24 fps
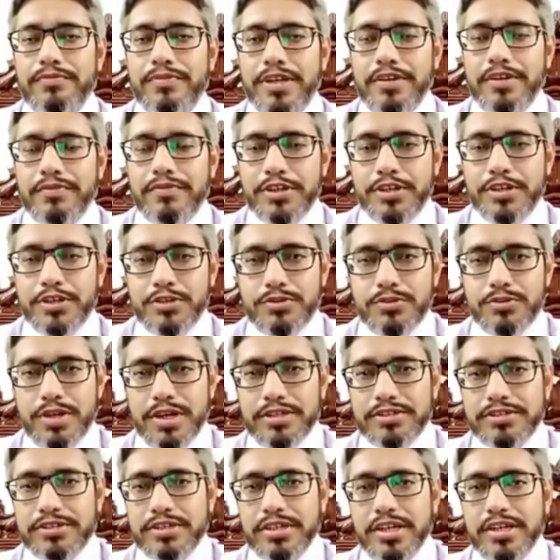Whenever you
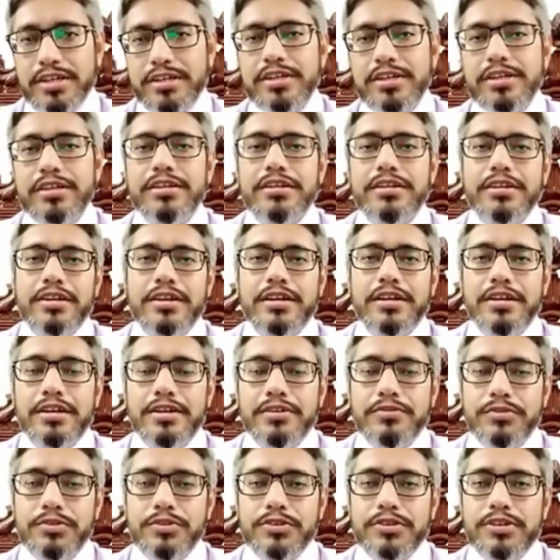are selecting
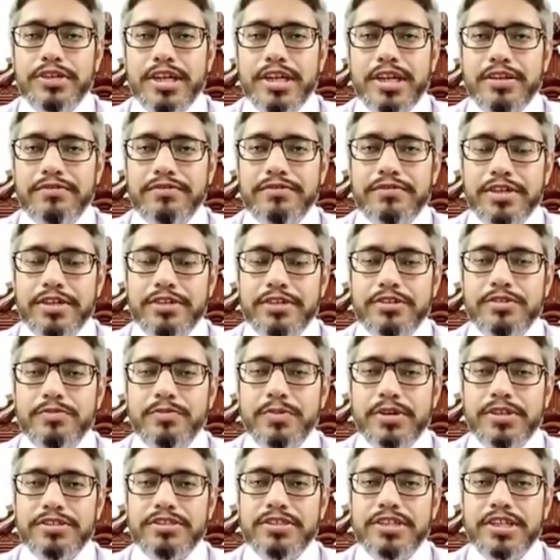a photograph, it
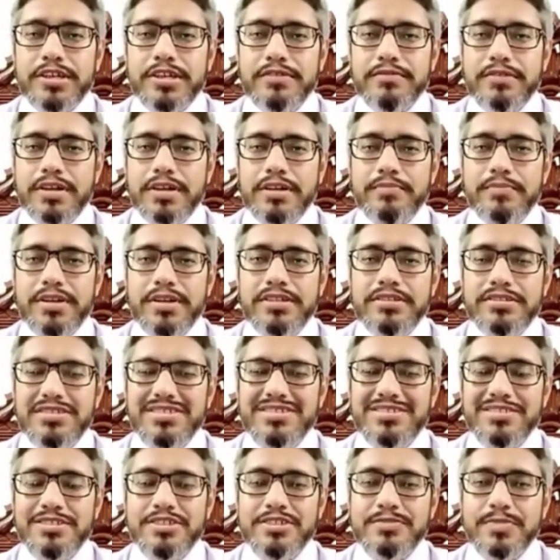must have a big
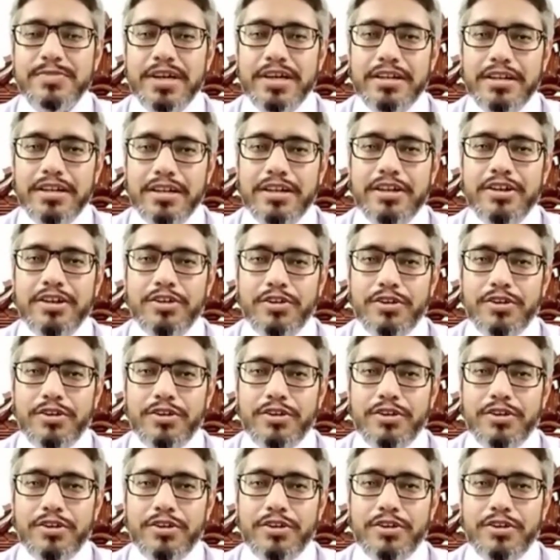cheesy smile